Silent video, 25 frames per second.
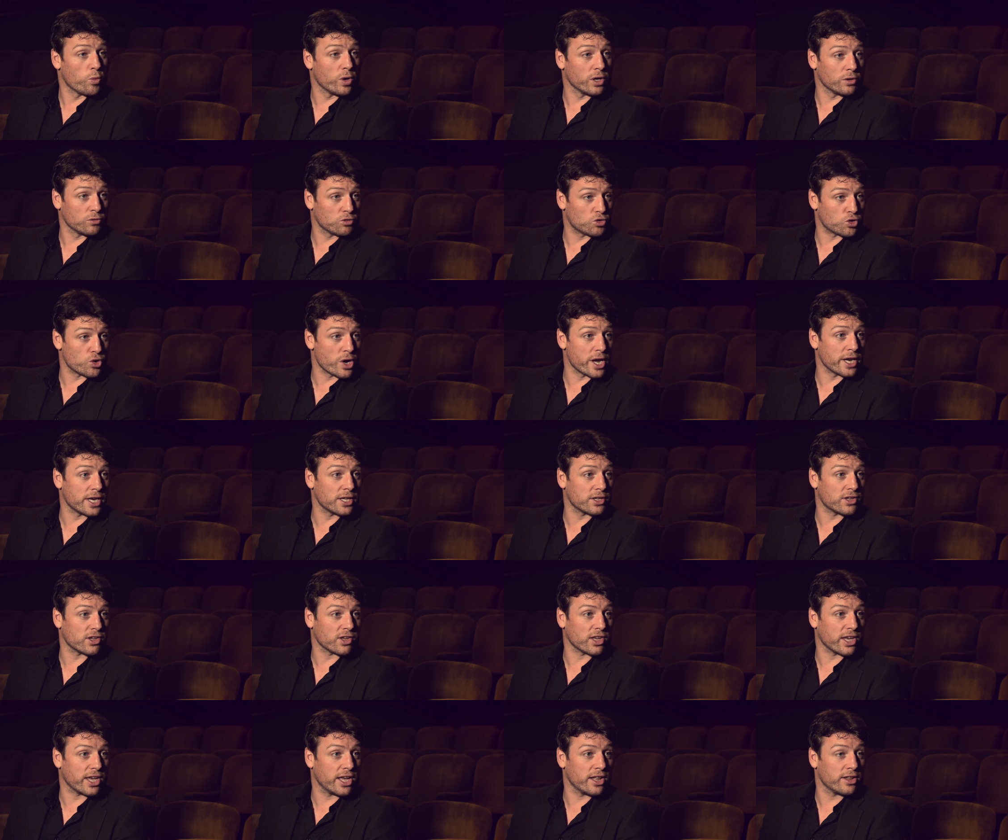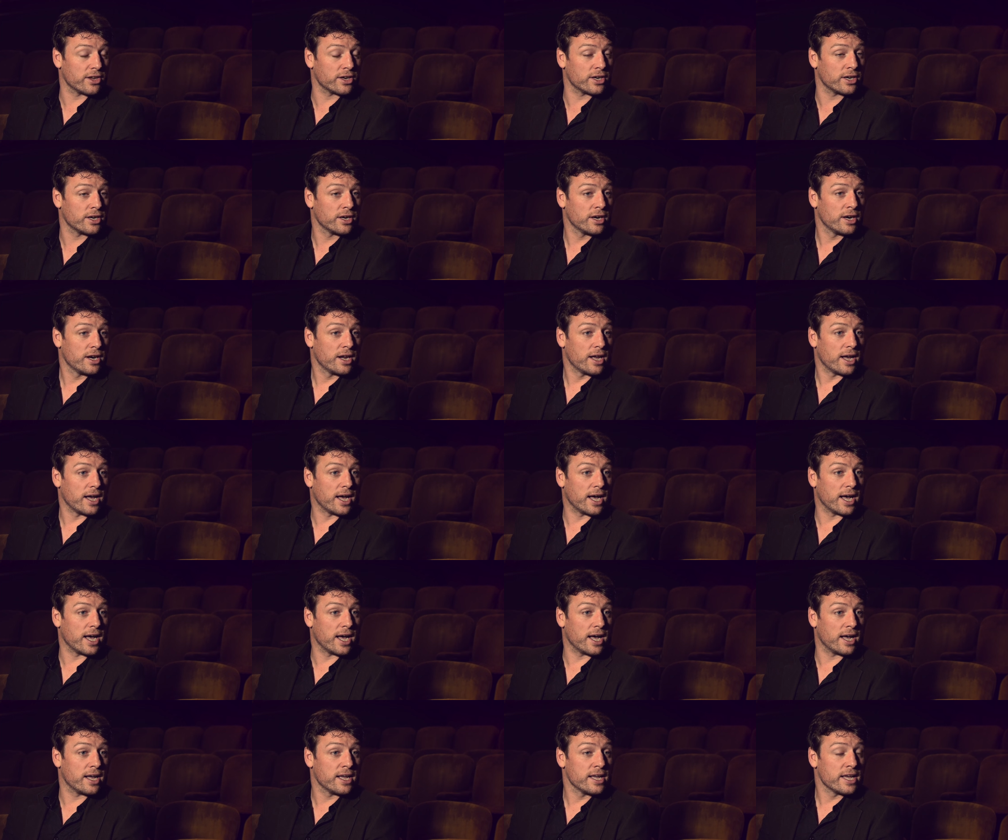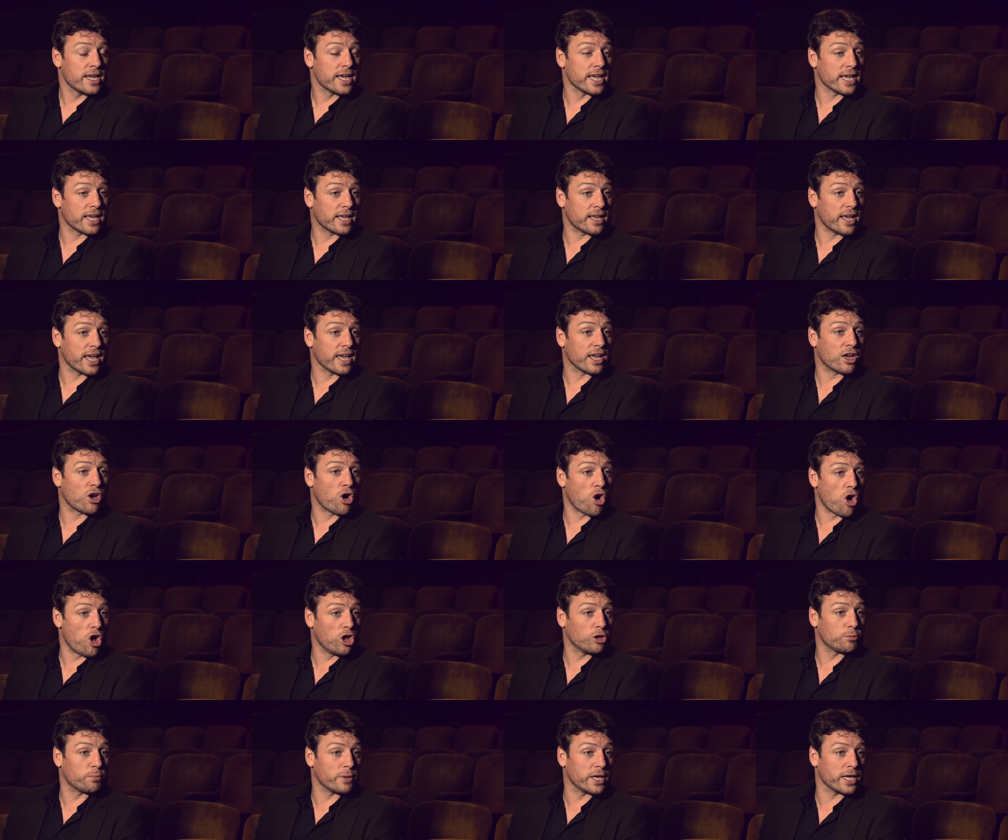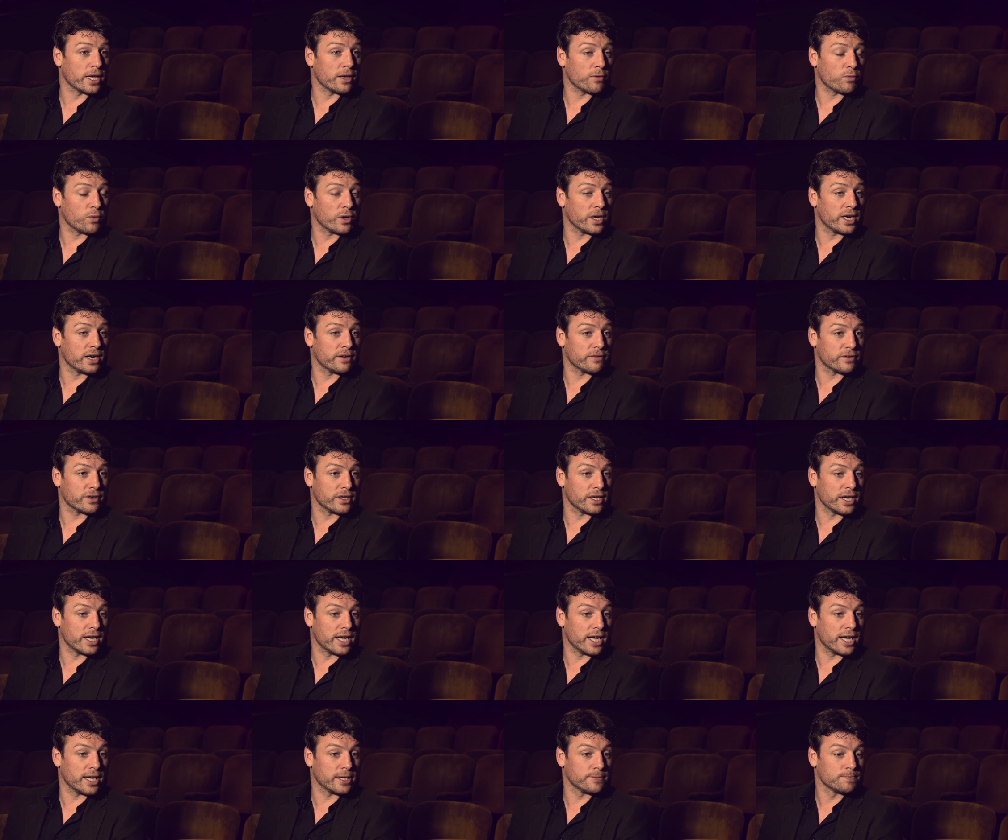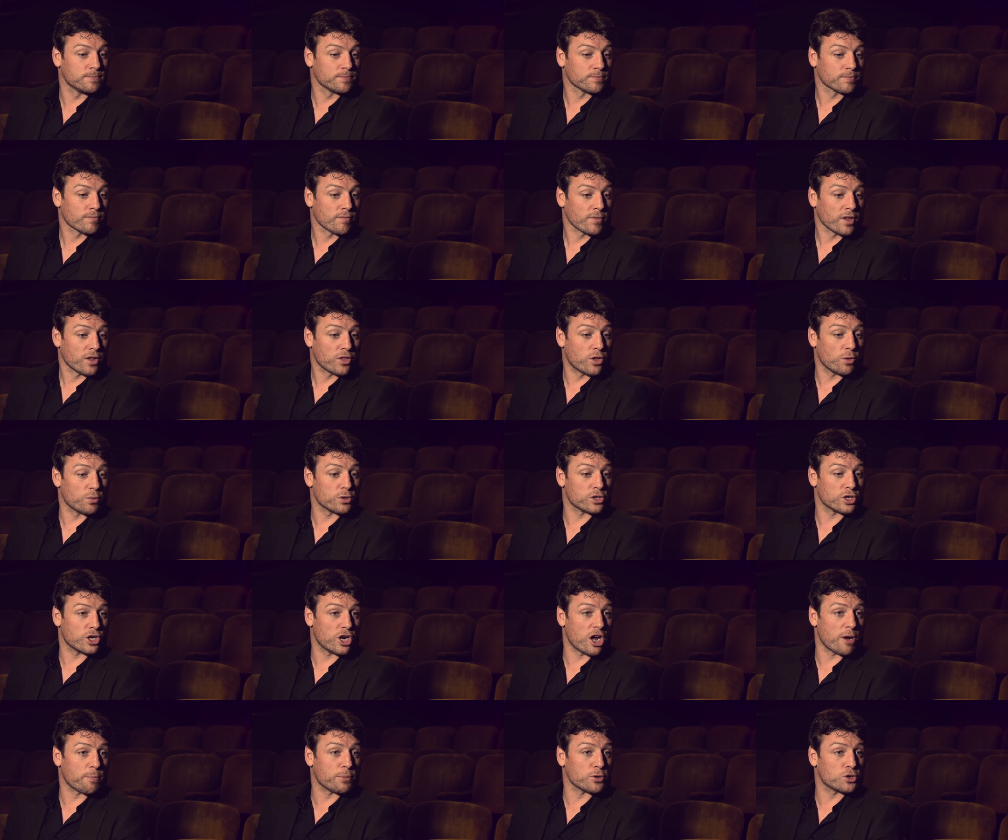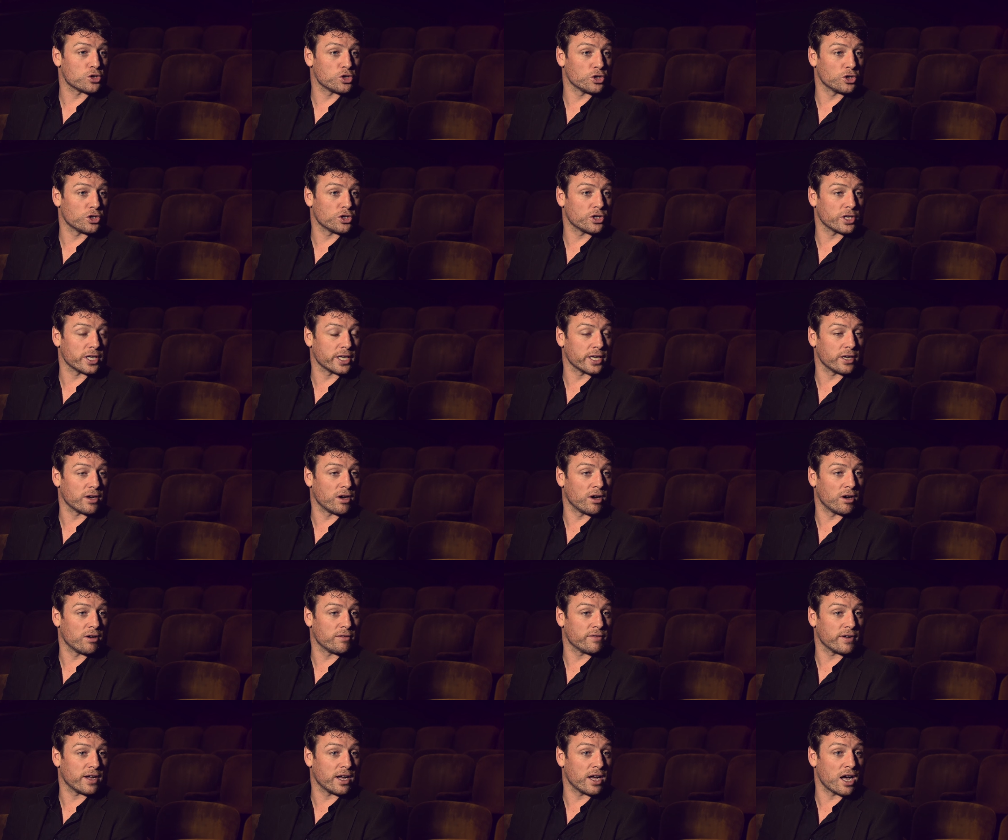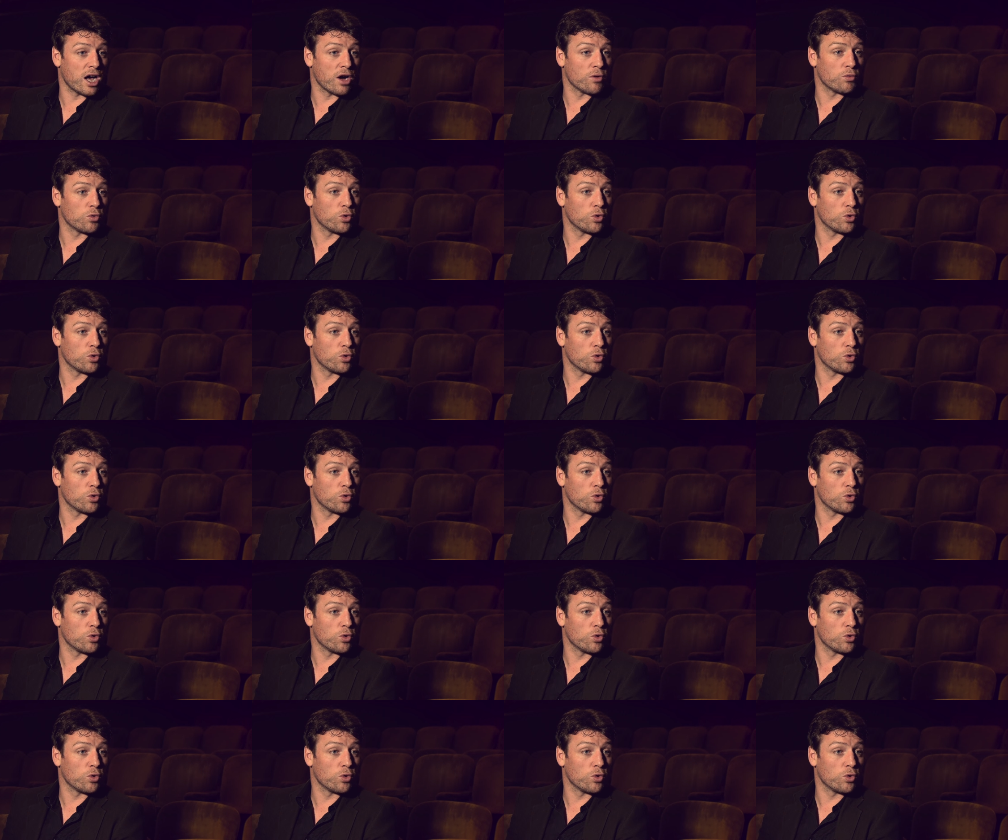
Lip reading: when training together, he called me whenever there was an opportunity of a